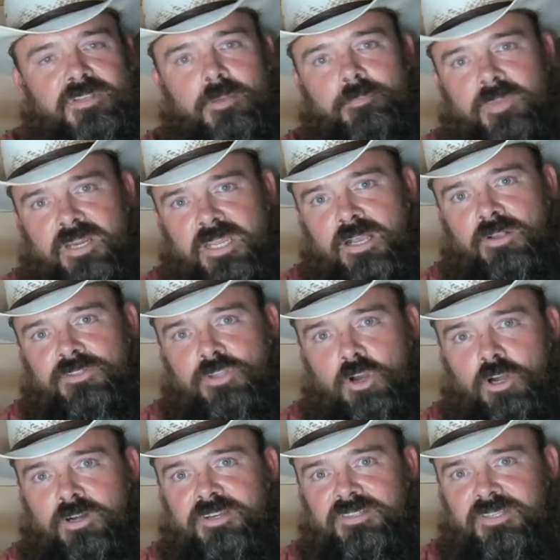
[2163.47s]
somebody else
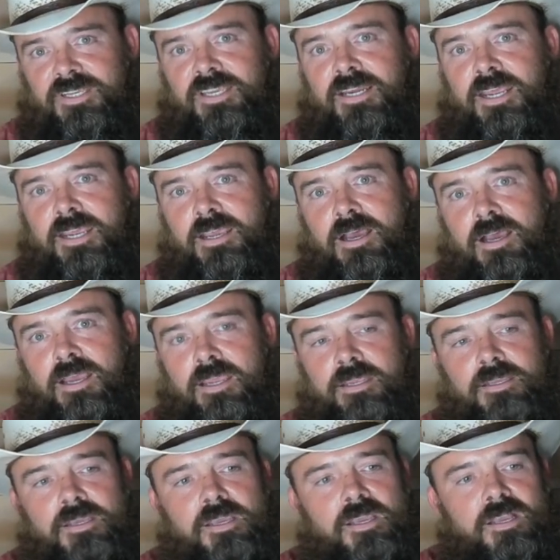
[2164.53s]
harnessing an
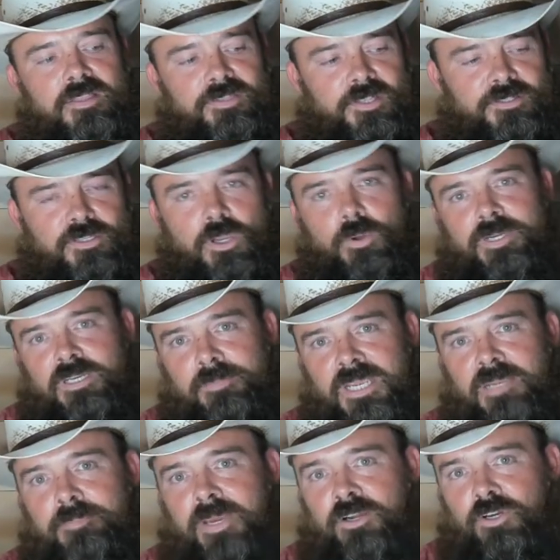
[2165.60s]
AI that's going to
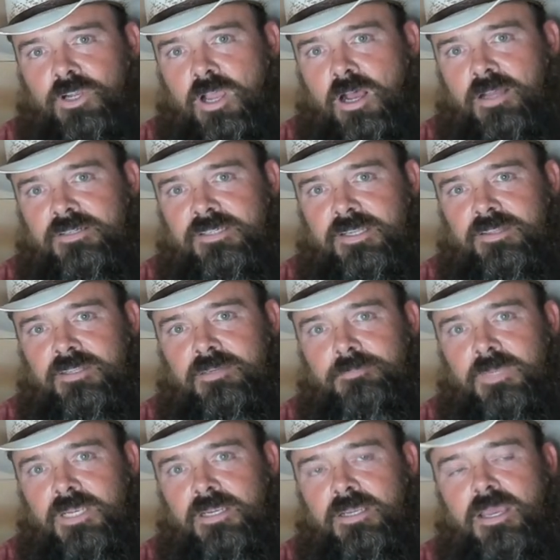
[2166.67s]
make better content than
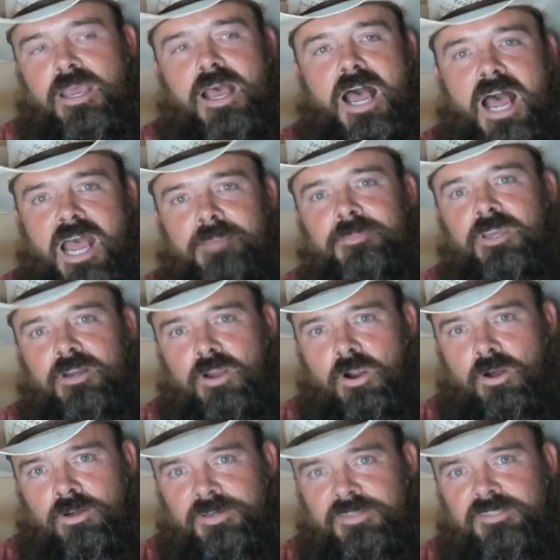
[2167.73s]
me, I'm going to
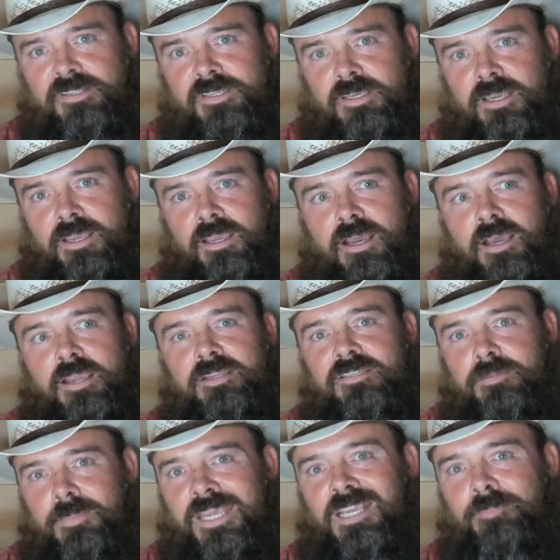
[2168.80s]
harness the AI
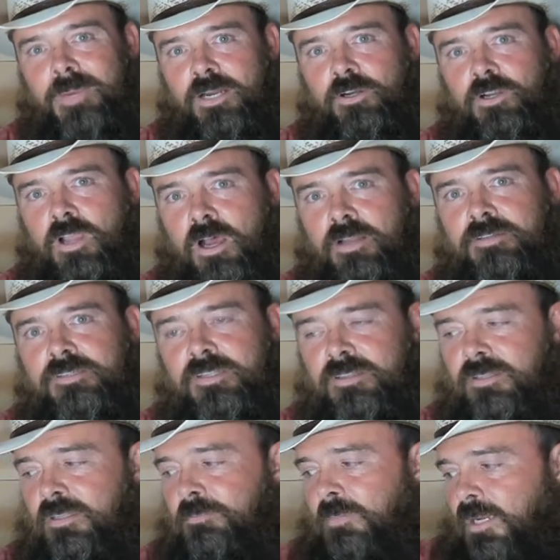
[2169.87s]
to make better
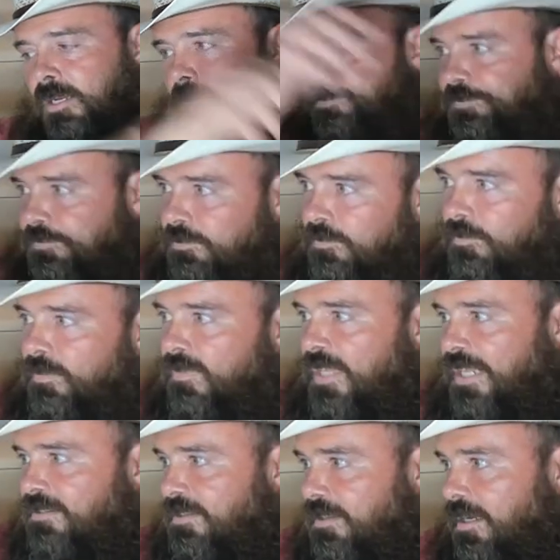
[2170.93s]
content than me.
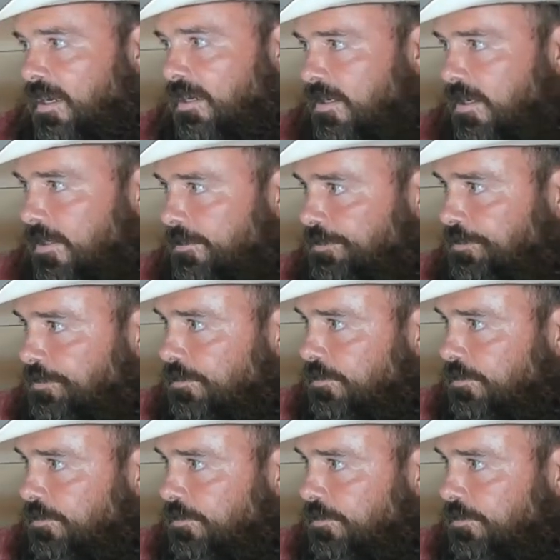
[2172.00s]
That's the idea.